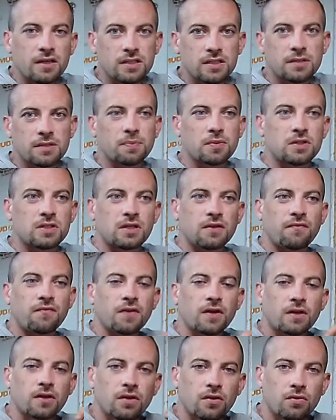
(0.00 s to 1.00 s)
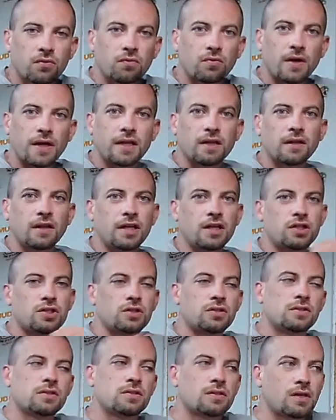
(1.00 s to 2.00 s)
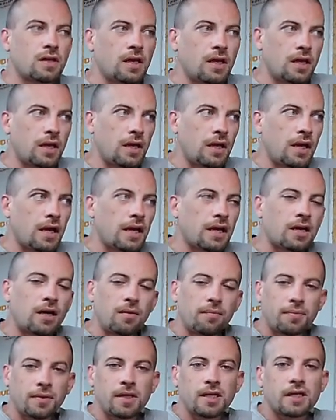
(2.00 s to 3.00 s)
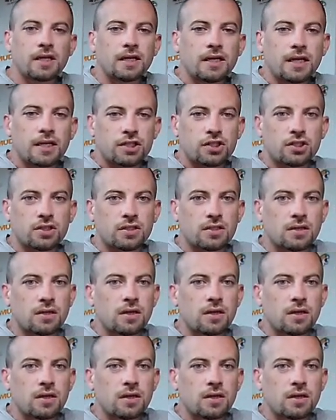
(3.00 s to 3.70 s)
specific regulations. A company cannot just